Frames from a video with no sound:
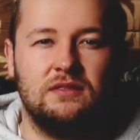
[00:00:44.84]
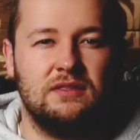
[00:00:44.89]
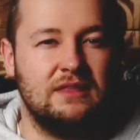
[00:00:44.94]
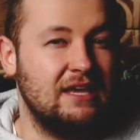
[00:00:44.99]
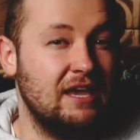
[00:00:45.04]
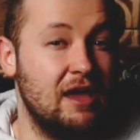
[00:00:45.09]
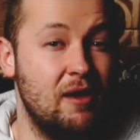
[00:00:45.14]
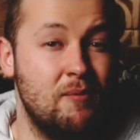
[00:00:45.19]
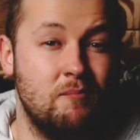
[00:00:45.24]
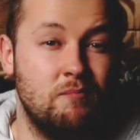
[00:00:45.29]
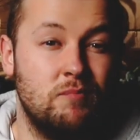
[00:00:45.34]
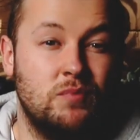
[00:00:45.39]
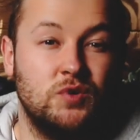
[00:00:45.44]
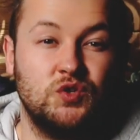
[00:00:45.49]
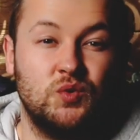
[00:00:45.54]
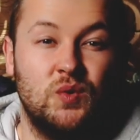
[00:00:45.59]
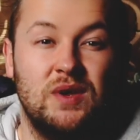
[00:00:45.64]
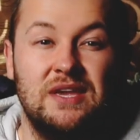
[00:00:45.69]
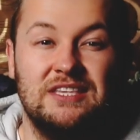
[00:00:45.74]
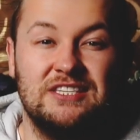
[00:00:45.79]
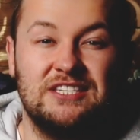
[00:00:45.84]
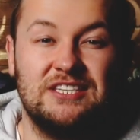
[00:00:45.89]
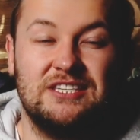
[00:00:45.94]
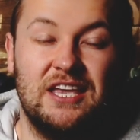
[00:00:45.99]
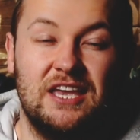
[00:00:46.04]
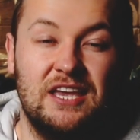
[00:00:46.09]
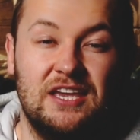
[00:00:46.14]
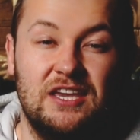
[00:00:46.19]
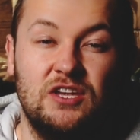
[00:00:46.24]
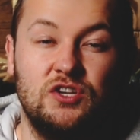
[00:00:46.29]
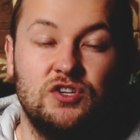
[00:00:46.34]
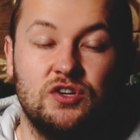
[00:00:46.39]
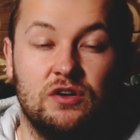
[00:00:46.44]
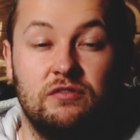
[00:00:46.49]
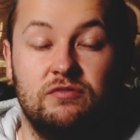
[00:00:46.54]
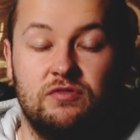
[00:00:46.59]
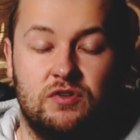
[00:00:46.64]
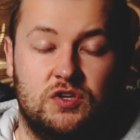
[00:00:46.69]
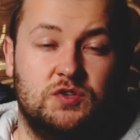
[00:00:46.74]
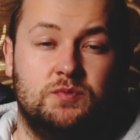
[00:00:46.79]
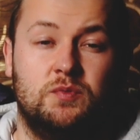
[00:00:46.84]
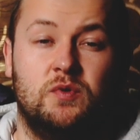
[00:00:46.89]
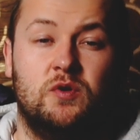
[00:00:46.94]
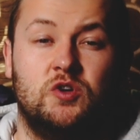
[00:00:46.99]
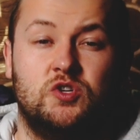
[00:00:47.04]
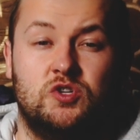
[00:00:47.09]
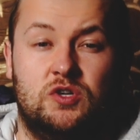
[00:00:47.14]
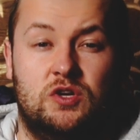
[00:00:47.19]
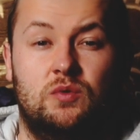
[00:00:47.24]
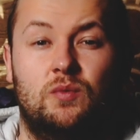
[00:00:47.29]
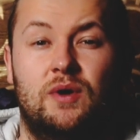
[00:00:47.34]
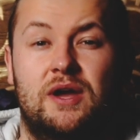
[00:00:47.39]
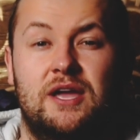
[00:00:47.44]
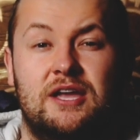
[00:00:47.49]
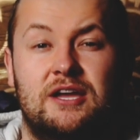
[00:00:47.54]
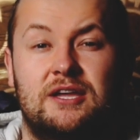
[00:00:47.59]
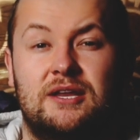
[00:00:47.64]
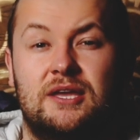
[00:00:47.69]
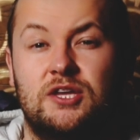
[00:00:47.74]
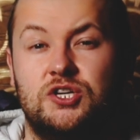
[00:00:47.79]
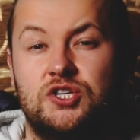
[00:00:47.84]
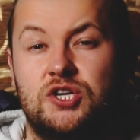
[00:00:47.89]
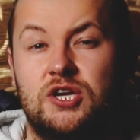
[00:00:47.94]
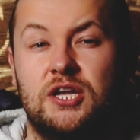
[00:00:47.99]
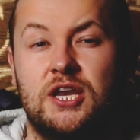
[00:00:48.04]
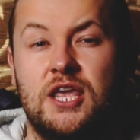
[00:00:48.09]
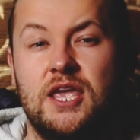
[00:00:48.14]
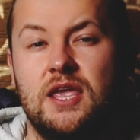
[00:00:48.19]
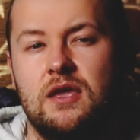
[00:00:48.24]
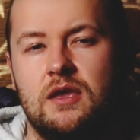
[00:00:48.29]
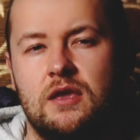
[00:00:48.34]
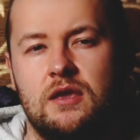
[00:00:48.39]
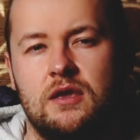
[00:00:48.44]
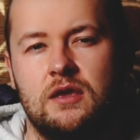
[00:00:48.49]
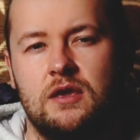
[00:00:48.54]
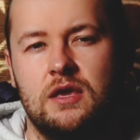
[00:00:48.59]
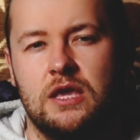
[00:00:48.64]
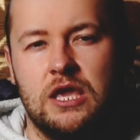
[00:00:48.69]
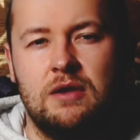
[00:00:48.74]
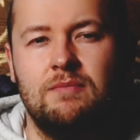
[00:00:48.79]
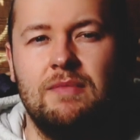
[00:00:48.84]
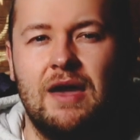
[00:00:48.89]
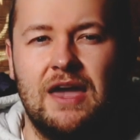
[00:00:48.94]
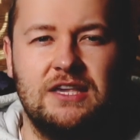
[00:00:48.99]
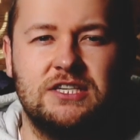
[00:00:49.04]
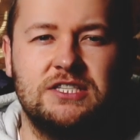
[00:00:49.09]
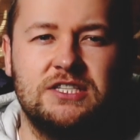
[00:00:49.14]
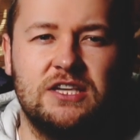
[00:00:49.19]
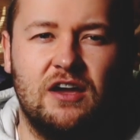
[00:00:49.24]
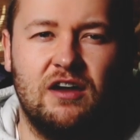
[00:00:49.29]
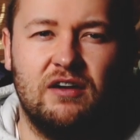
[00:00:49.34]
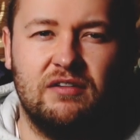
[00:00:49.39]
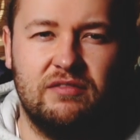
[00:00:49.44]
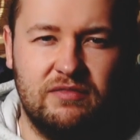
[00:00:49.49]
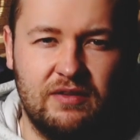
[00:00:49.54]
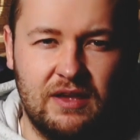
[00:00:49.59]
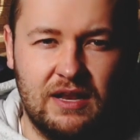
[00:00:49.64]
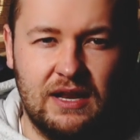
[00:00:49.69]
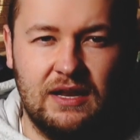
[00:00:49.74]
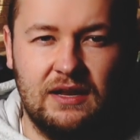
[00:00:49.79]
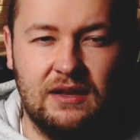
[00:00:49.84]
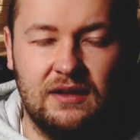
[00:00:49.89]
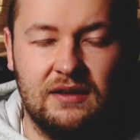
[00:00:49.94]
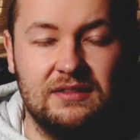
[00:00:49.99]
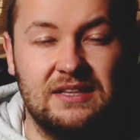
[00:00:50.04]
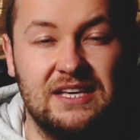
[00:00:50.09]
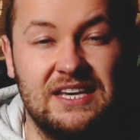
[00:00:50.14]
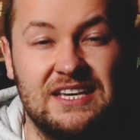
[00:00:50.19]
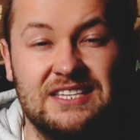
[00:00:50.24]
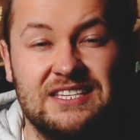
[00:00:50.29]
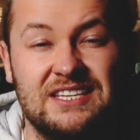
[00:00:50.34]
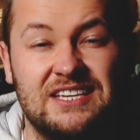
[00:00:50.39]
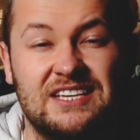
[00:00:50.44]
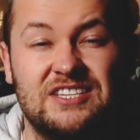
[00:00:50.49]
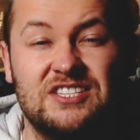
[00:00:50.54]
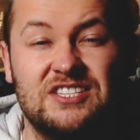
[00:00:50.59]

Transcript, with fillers: the in between stage of your spiritual awakening journey, you may start feeling like there's a